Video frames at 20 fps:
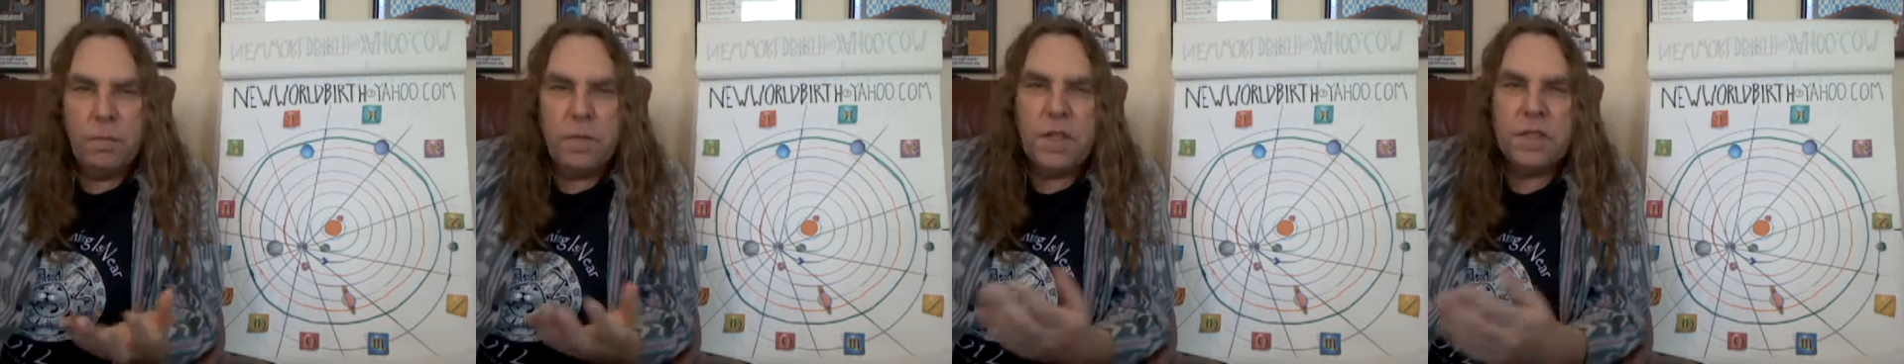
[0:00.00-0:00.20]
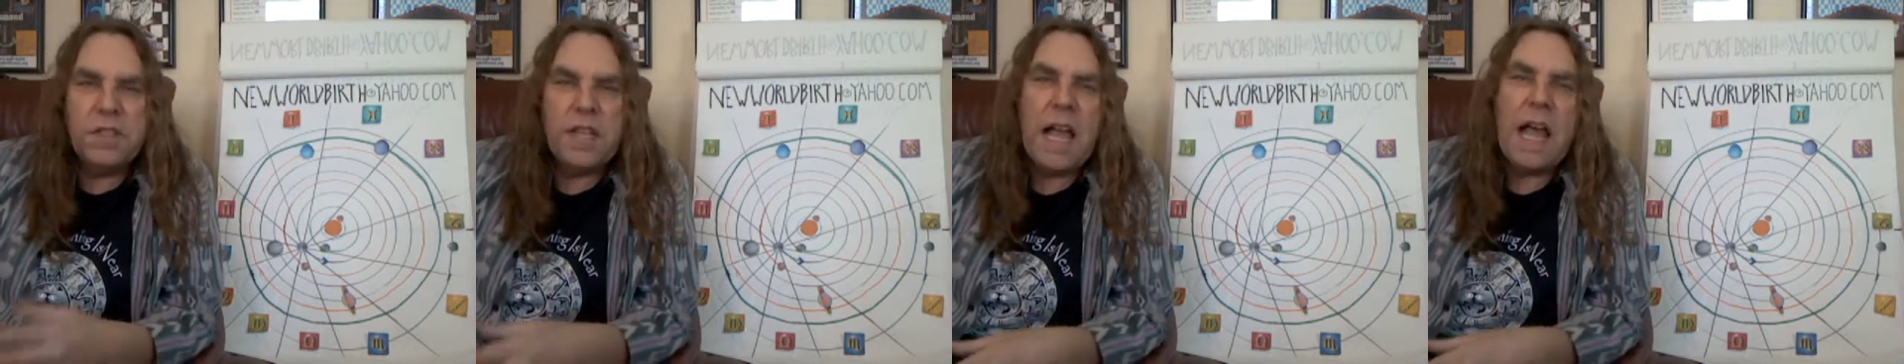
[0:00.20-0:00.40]

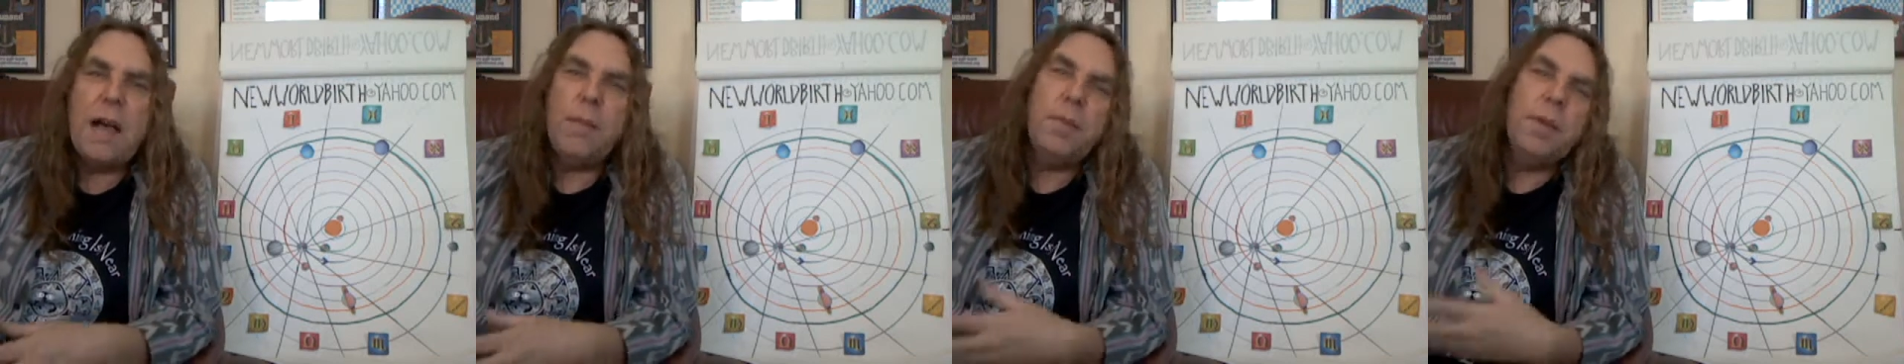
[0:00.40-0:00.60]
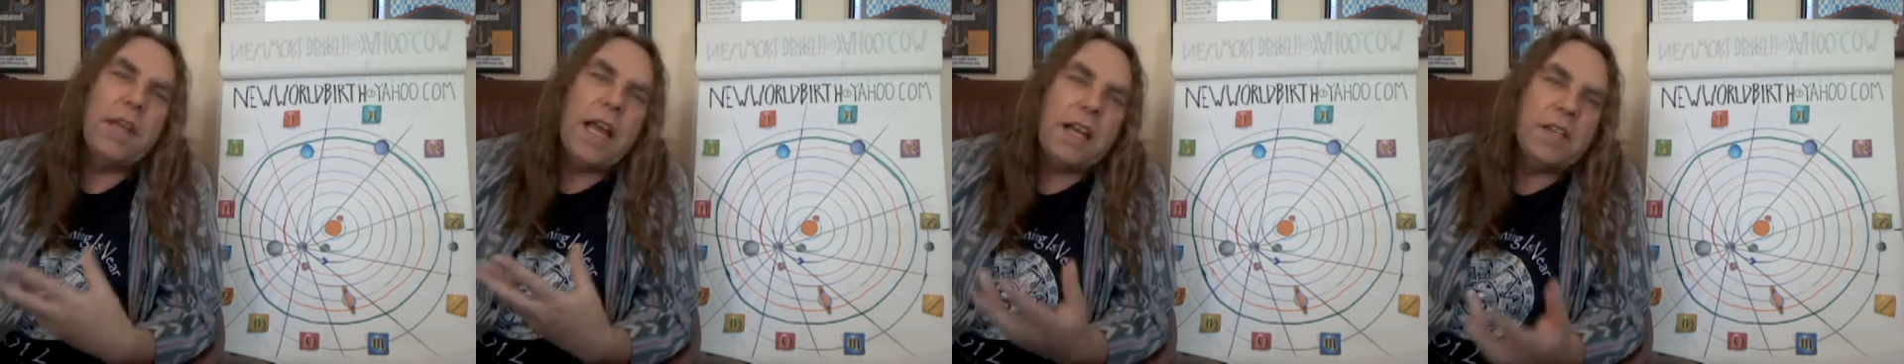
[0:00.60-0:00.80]
This
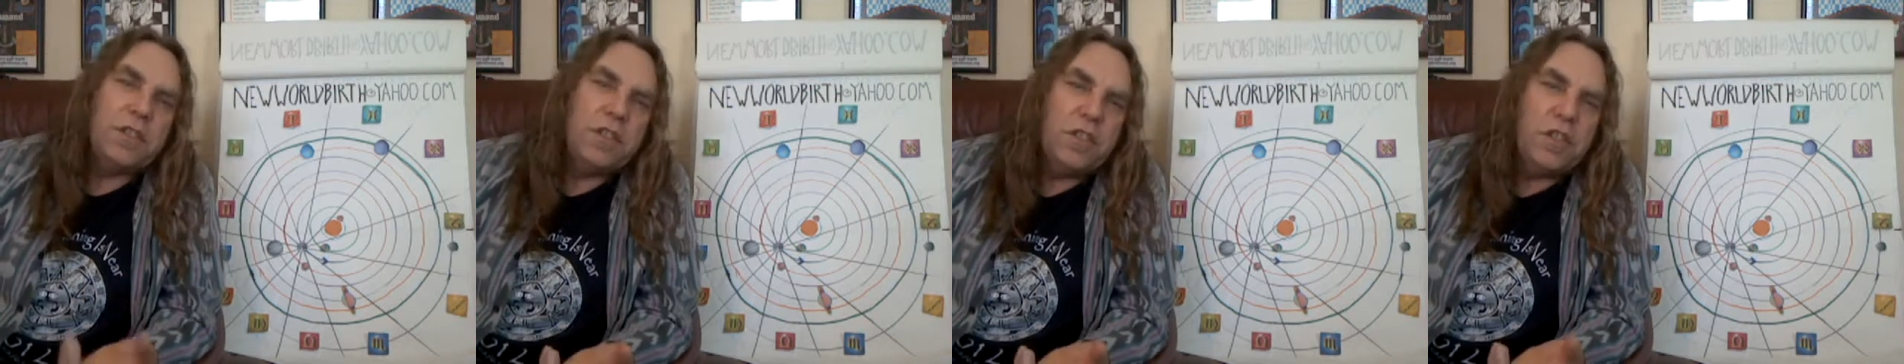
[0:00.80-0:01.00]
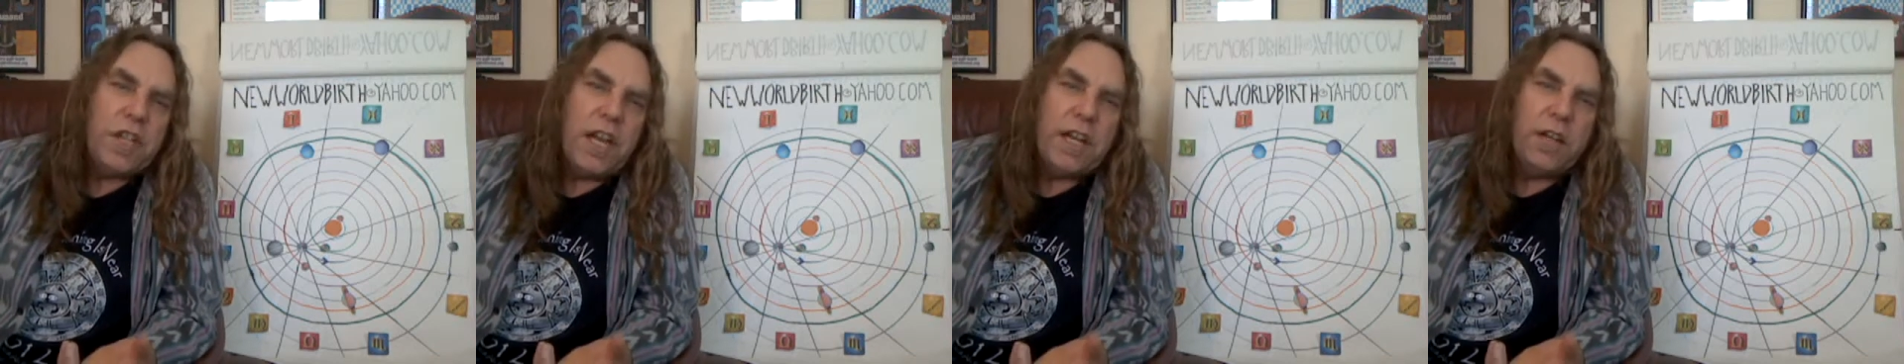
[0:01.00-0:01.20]
happened
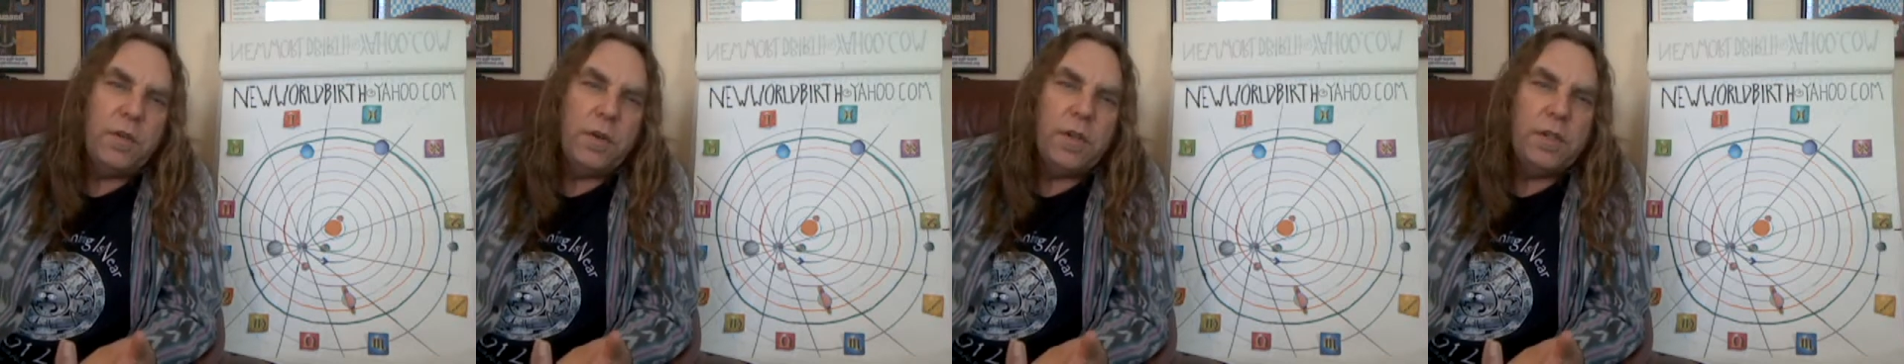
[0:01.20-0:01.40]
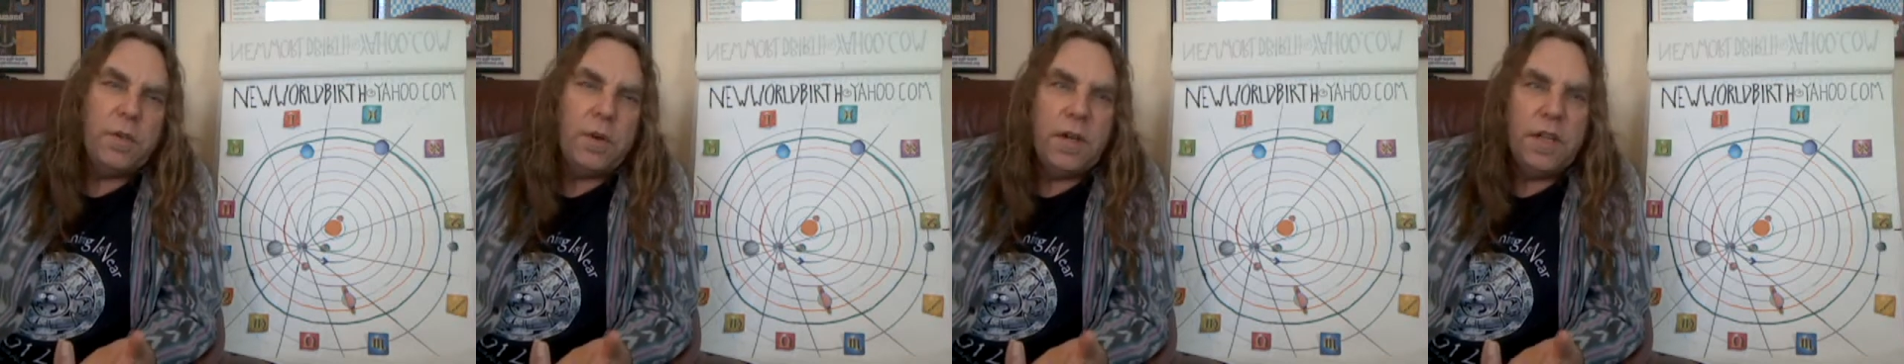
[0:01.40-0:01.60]
actually
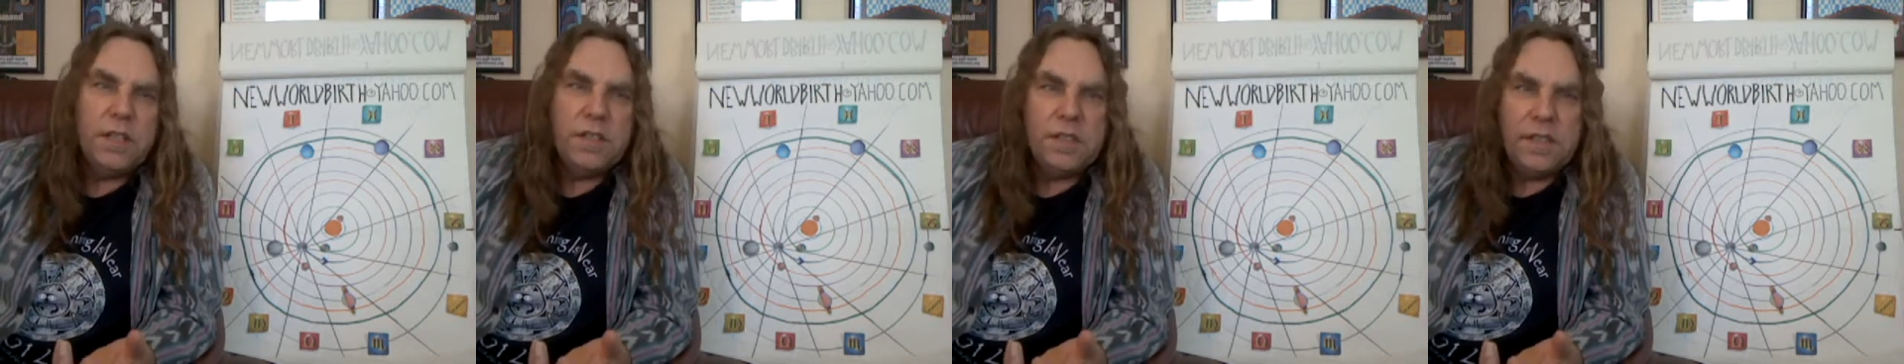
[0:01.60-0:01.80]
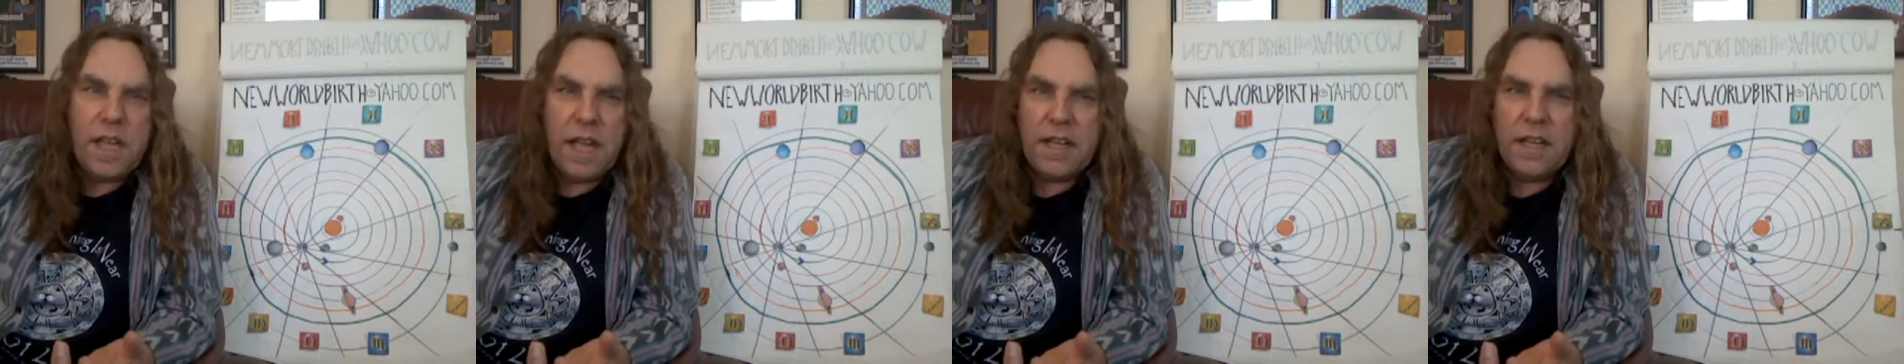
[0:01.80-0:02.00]
January
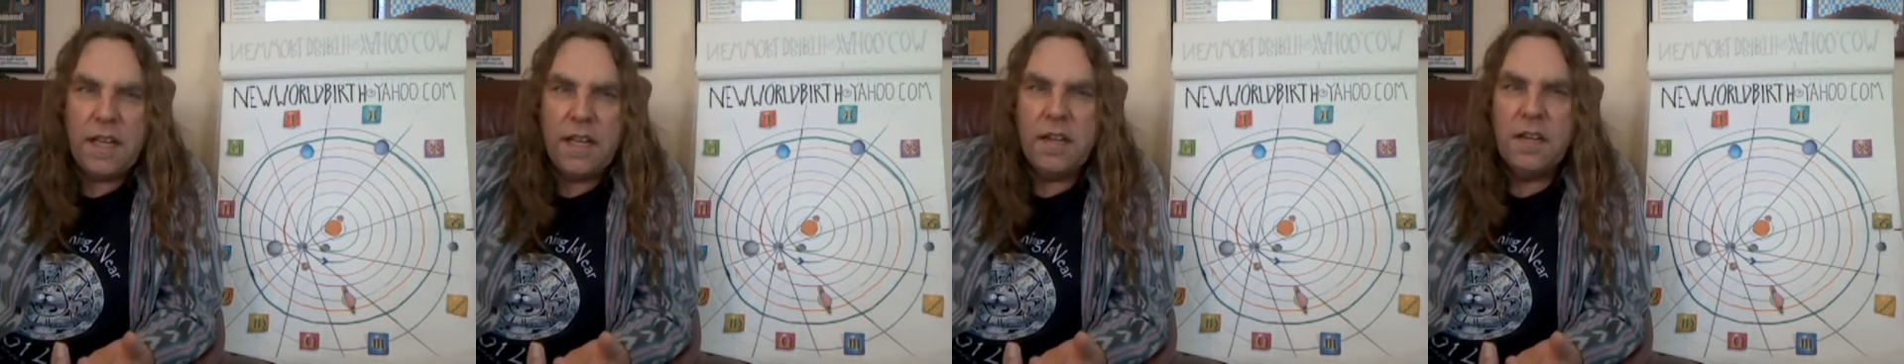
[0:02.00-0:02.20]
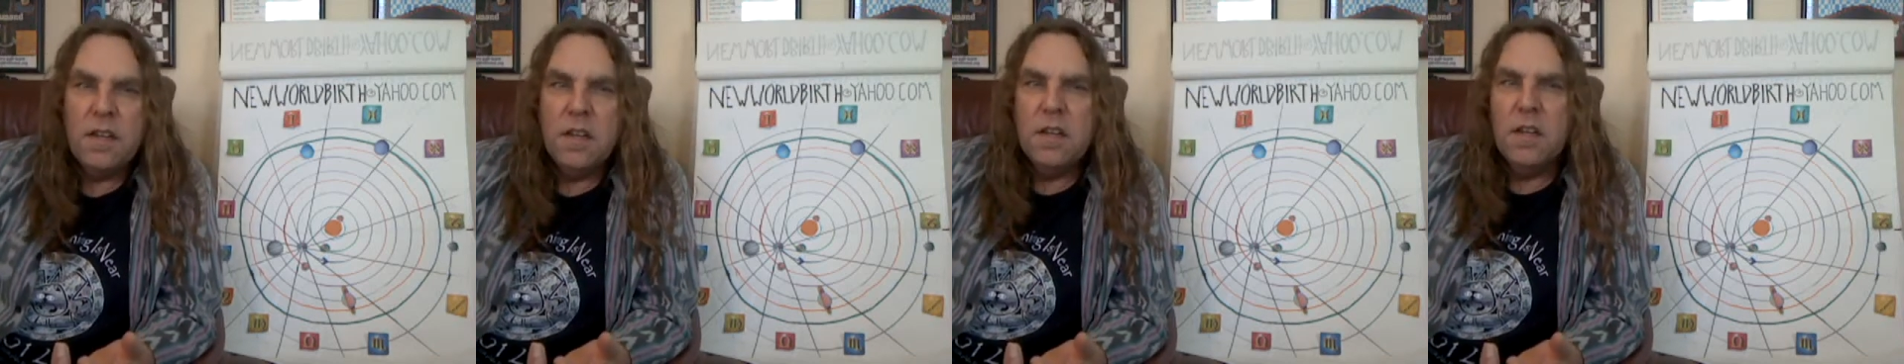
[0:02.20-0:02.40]

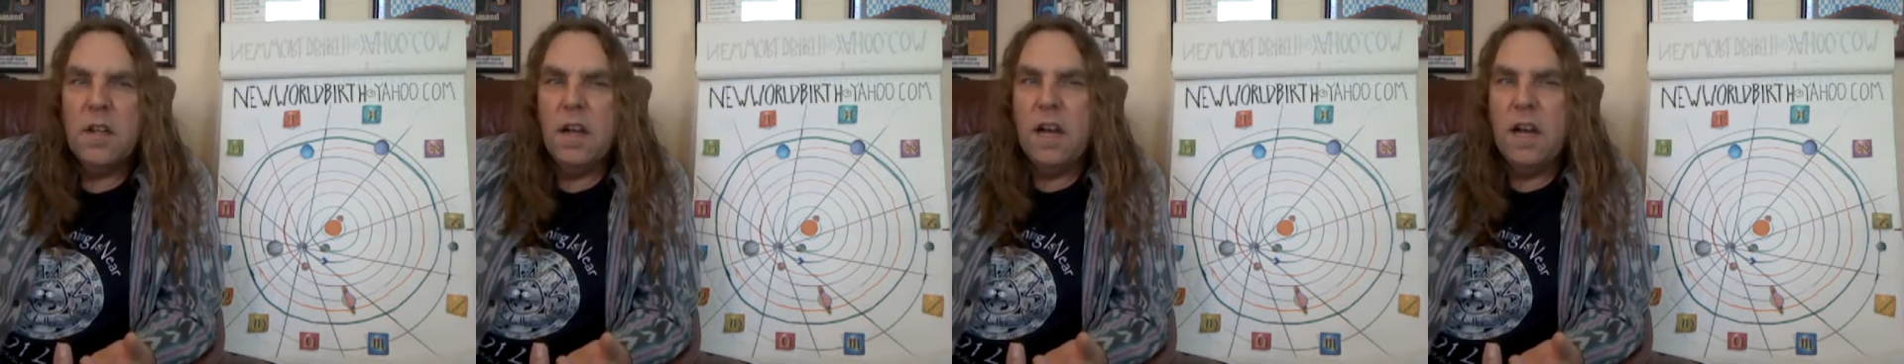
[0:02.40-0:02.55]
22nd.